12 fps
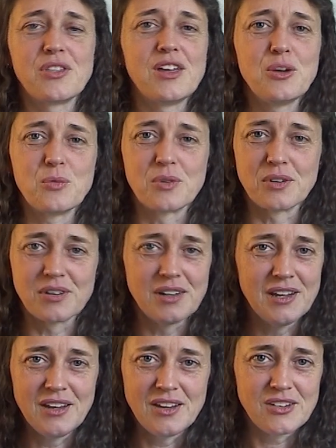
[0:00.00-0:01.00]
they were
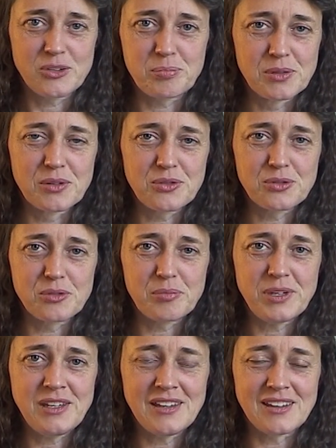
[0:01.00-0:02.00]
spiritual
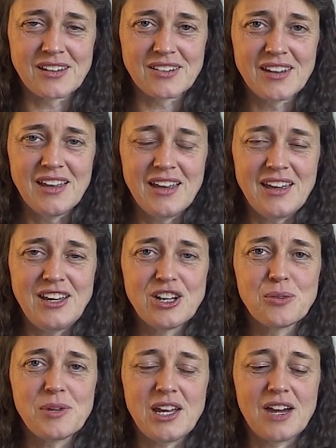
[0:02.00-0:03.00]
beings.
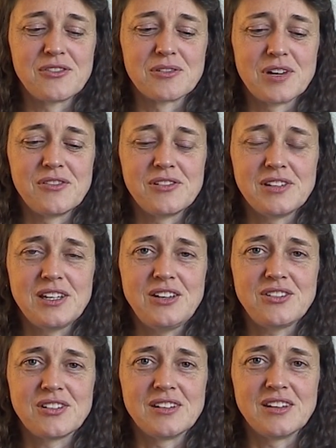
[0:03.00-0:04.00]
Here we have a
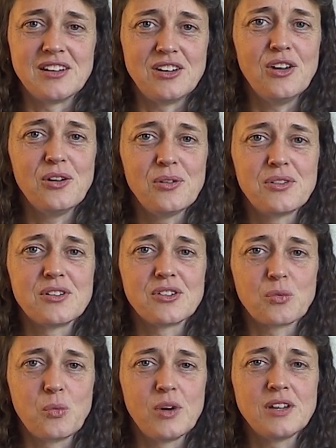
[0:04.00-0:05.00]
revelation that no, there
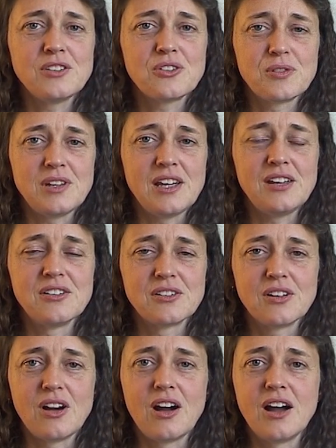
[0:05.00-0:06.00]
is one Creator
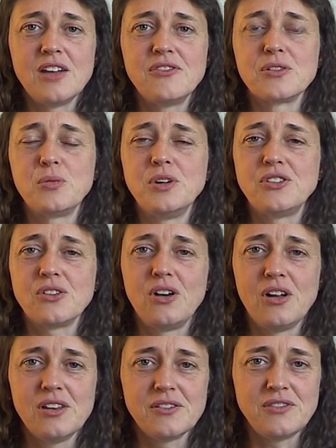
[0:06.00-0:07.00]
God for which
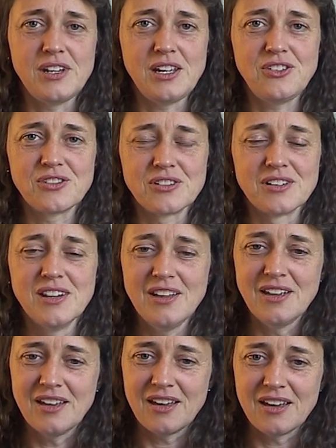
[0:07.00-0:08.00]
all of nature
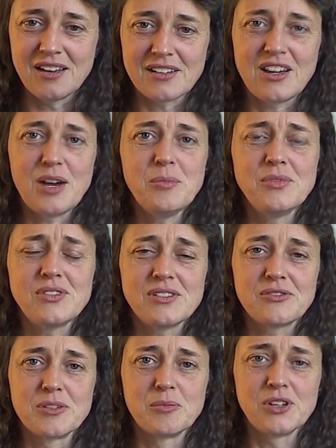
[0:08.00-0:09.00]

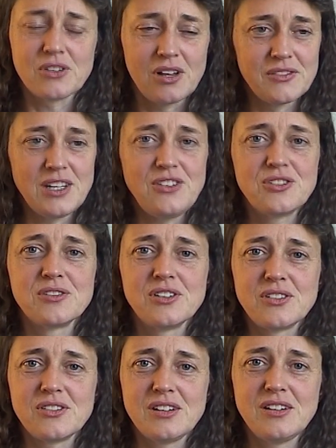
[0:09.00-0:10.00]
comes, from which all nature
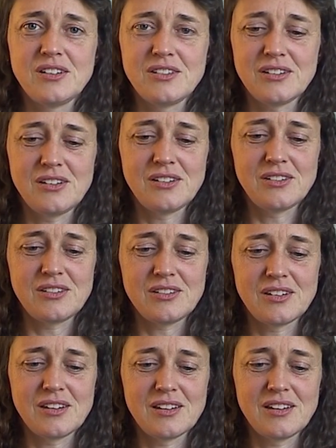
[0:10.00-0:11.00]
is
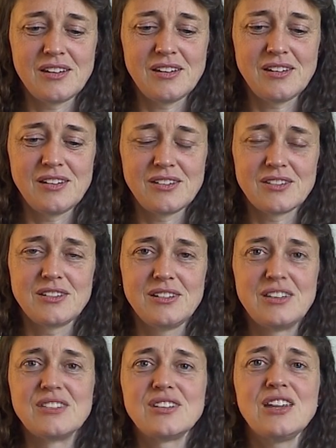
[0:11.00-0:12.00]

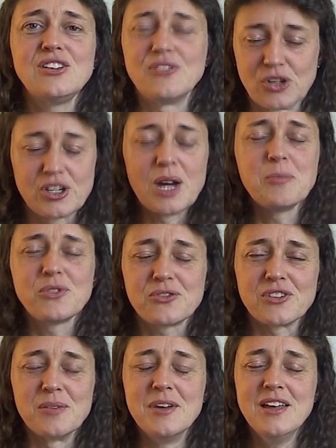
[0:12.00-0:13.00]
descended or comes
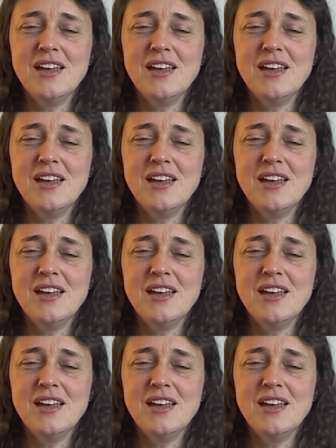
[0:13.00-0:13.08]
from.